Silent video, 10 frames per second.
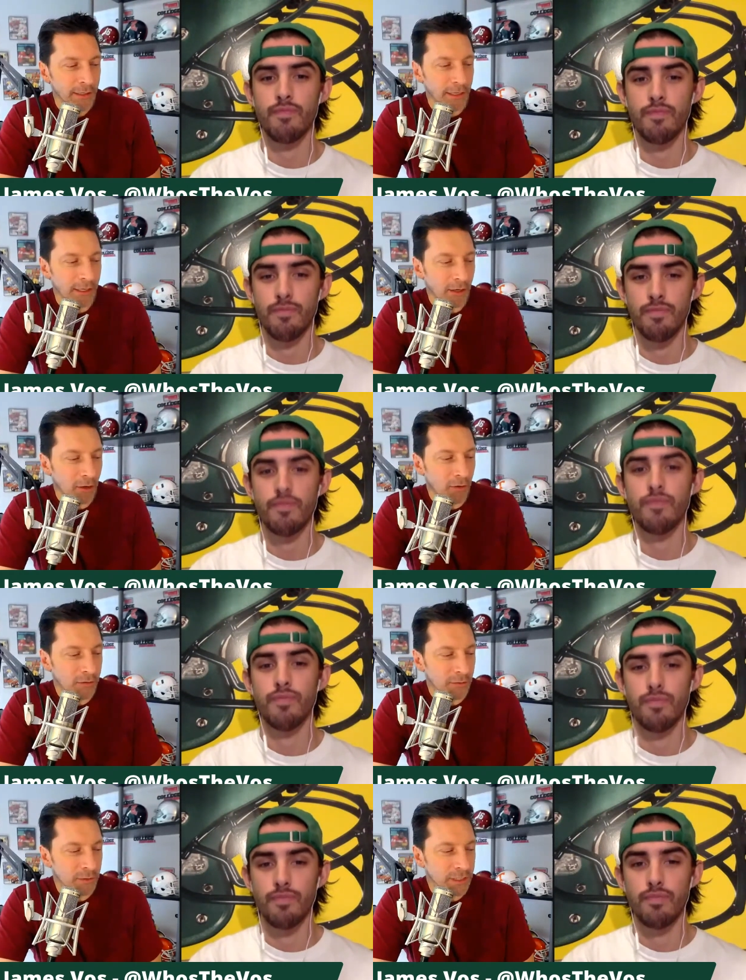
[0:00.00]
Speaker 1: and a
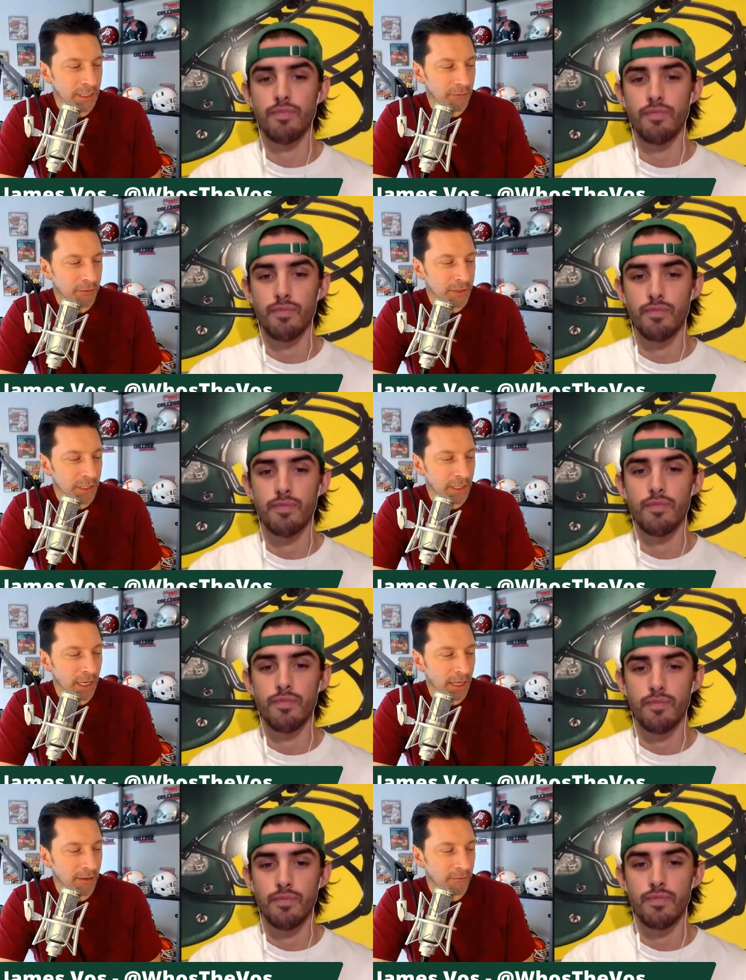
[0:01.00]
host of receivers that
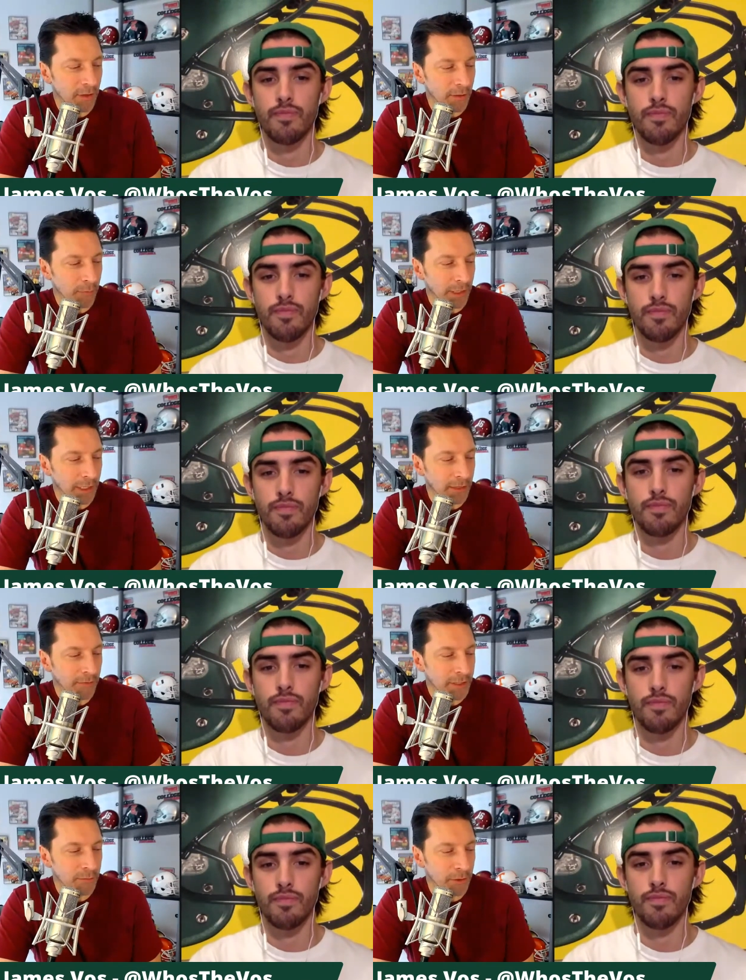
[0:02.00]
have plenty
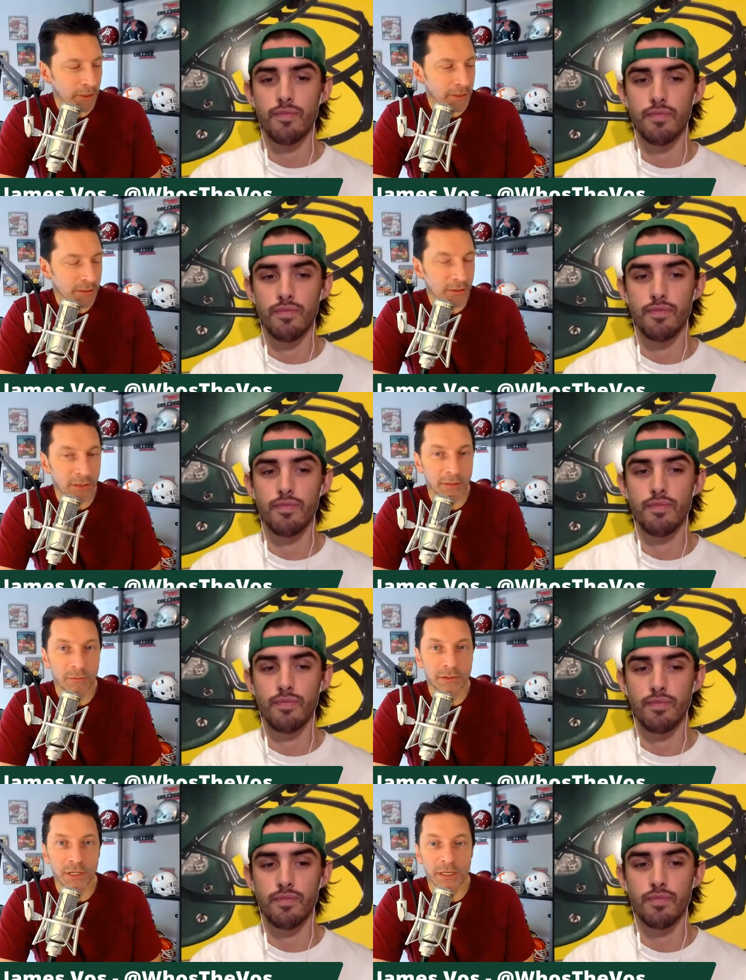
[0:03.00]
of experience, starting
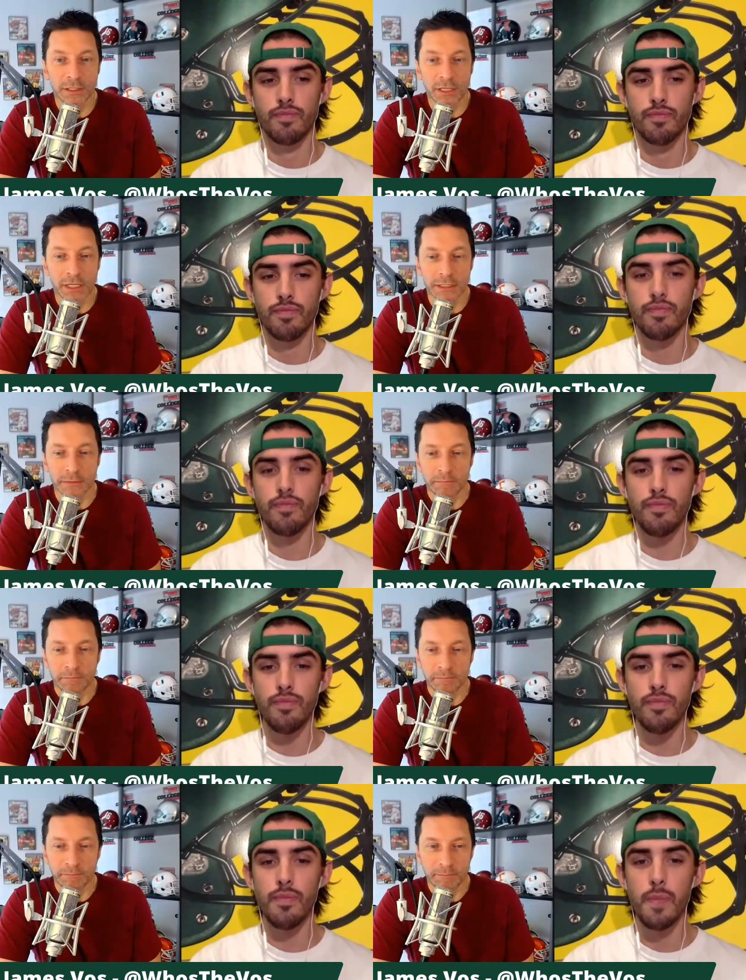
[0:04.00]
with Johnny Johnson.
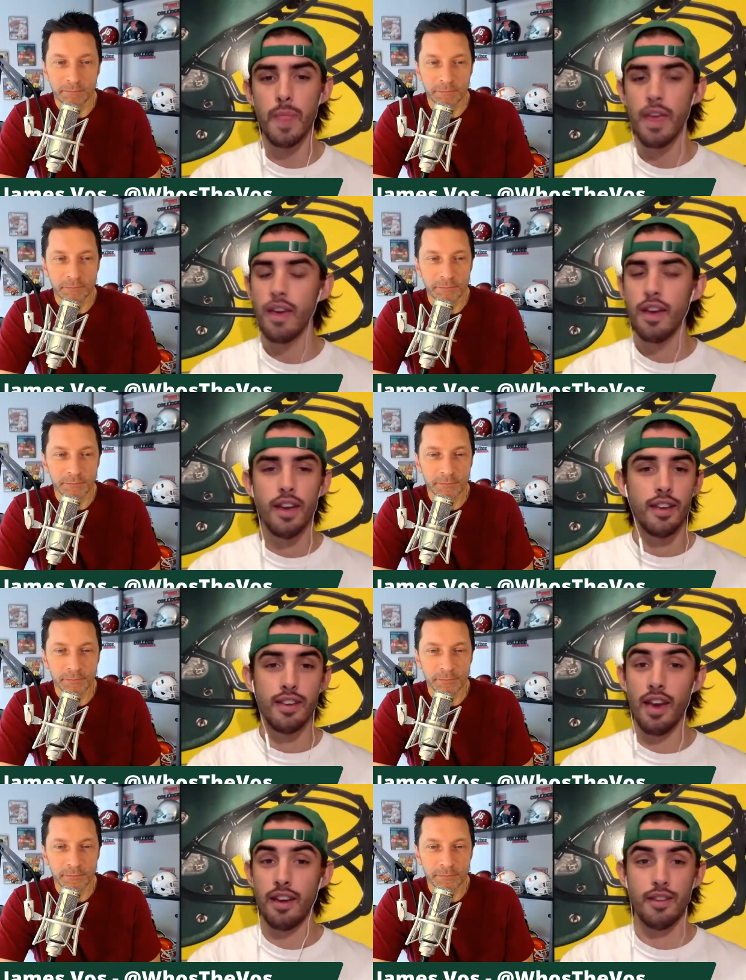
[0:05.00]

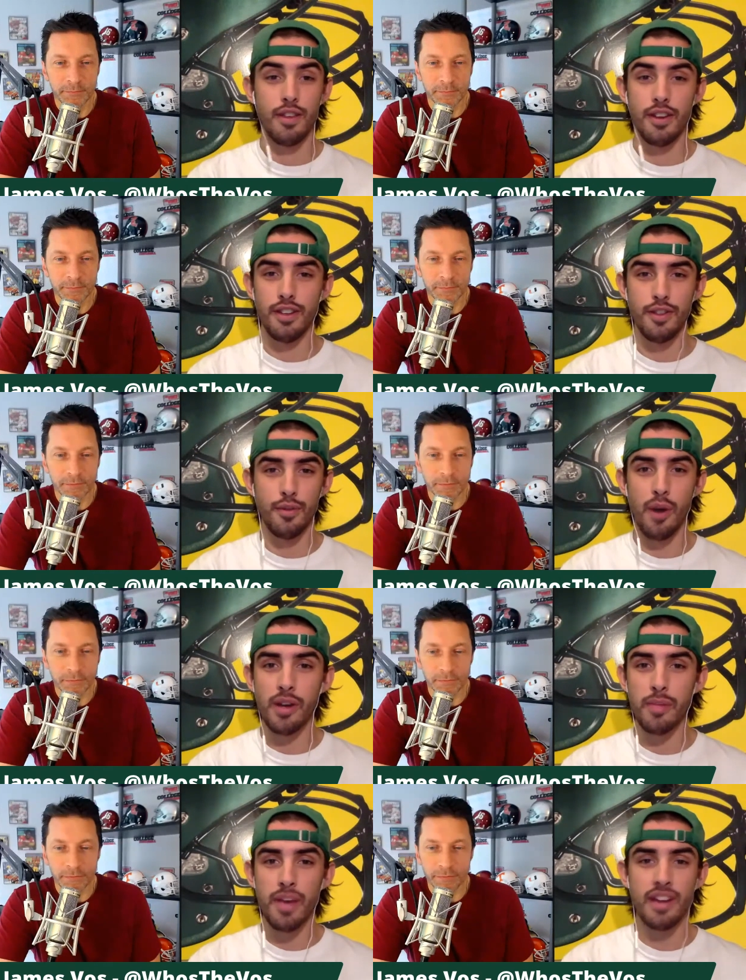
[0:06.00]
Speaker 2: Yeah, the
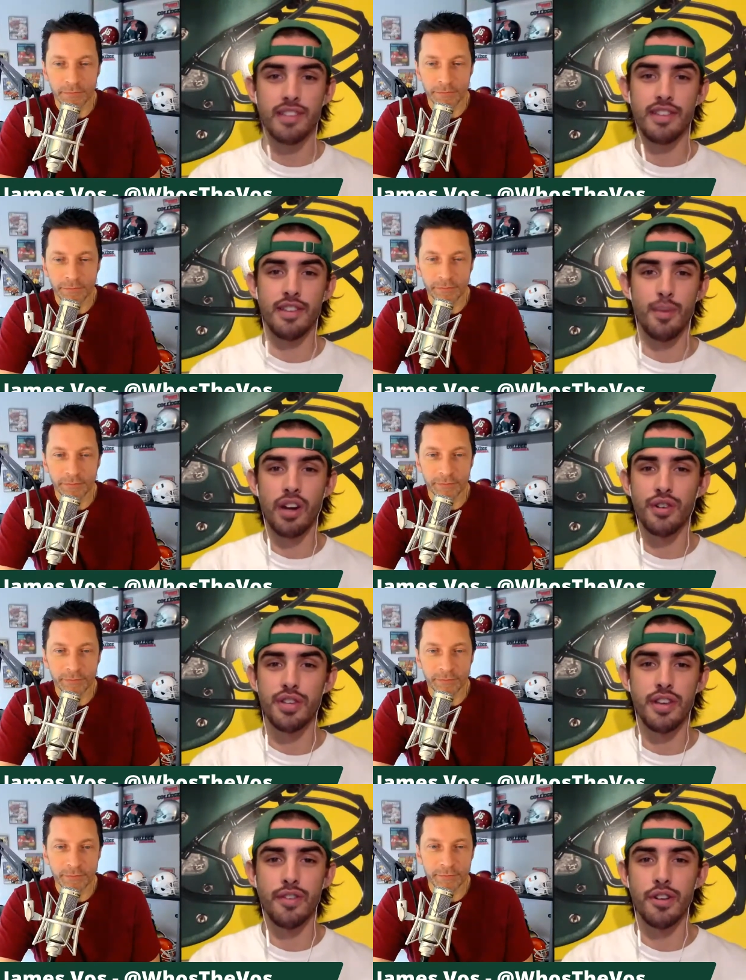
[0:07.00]
running backs and the wide
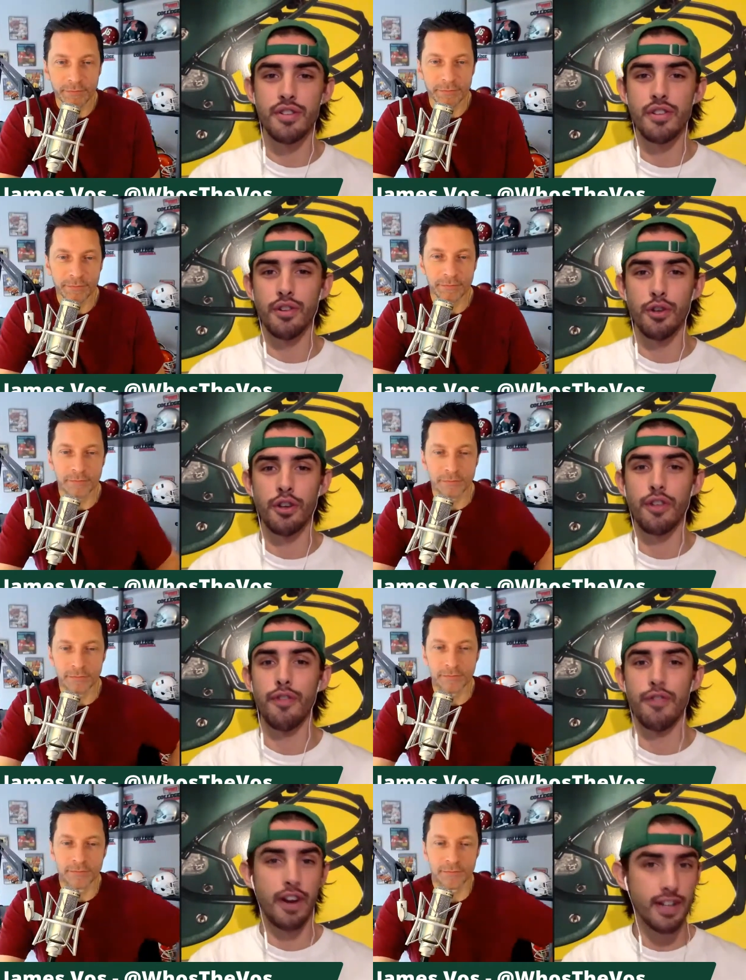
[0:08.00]
receivers look
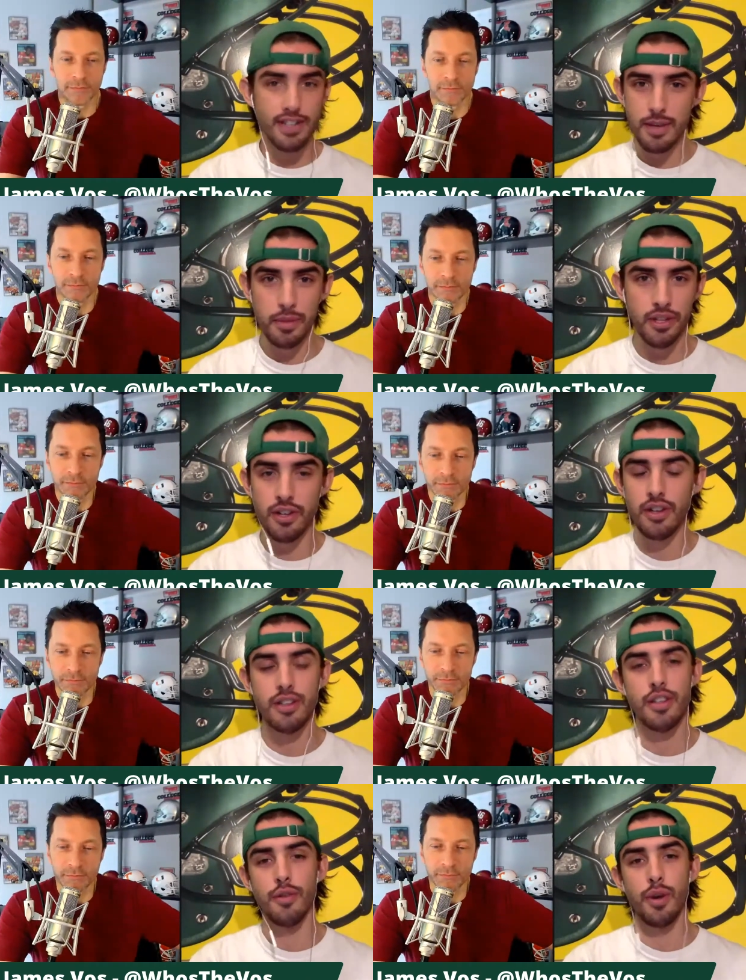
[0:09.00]
very similar
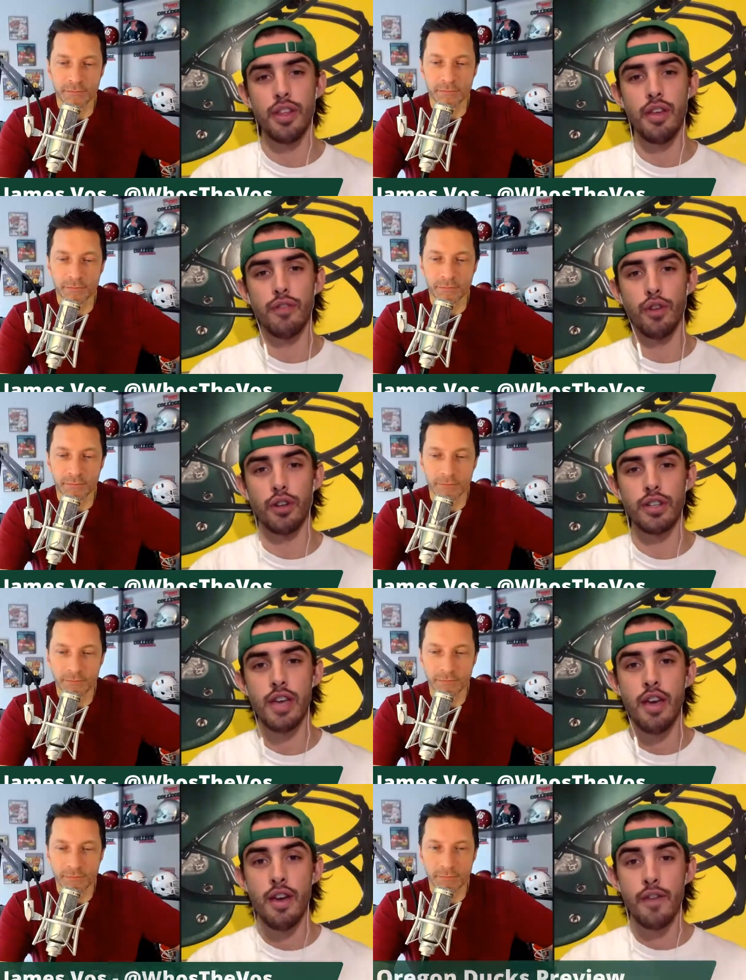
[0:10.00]
to the way they've looked
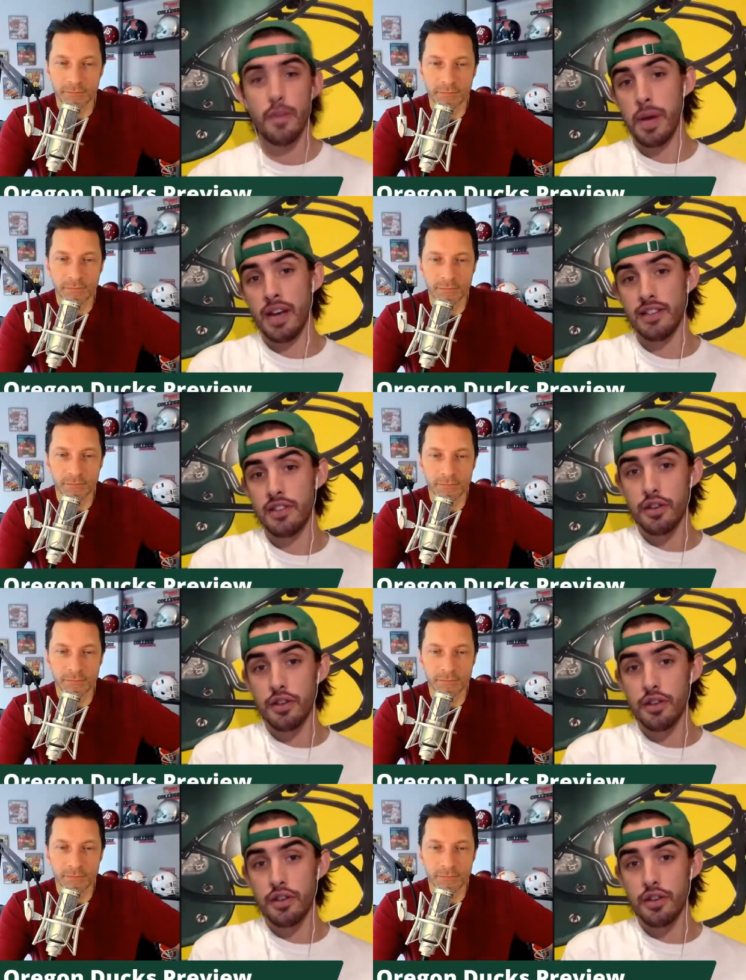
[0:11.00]
for the past